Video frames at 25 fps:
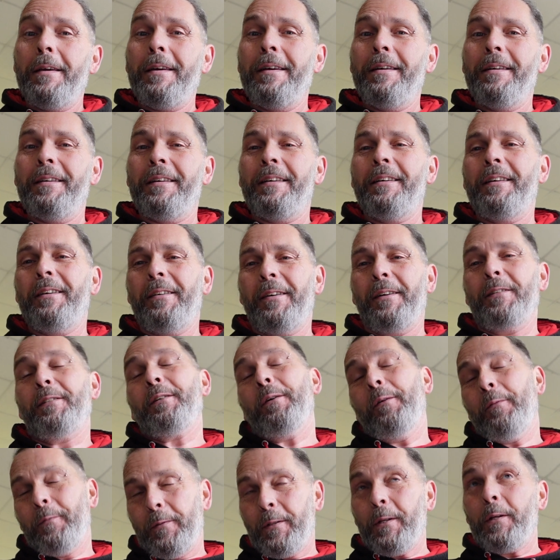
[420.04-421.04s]
I
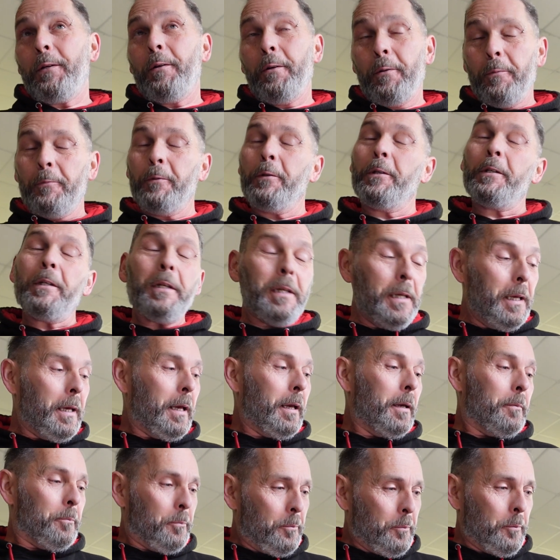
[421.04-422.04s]
obviously knew it would,
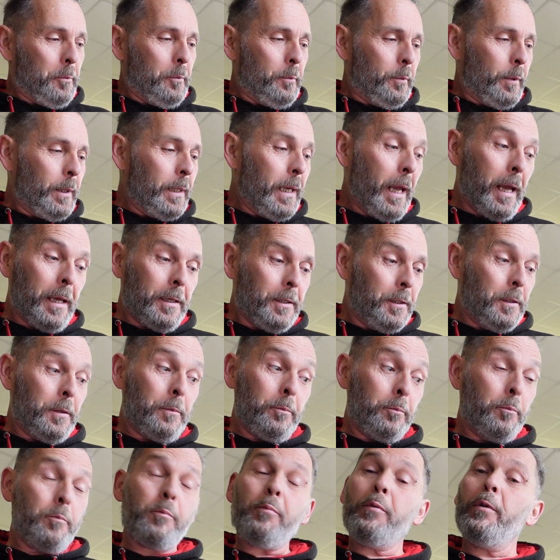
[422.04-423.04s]
but yeah, she's
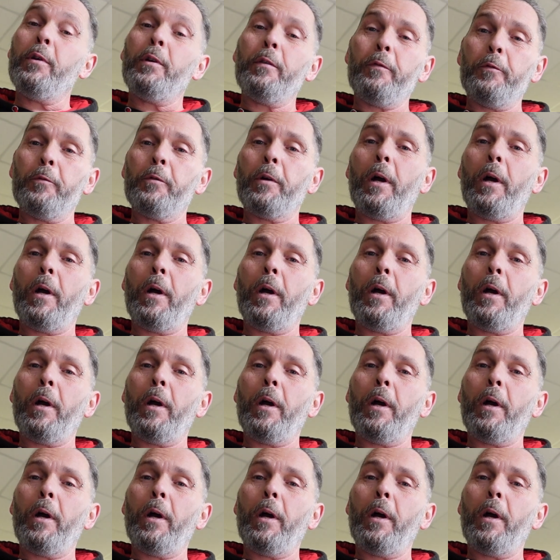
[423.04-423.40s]
a beautiful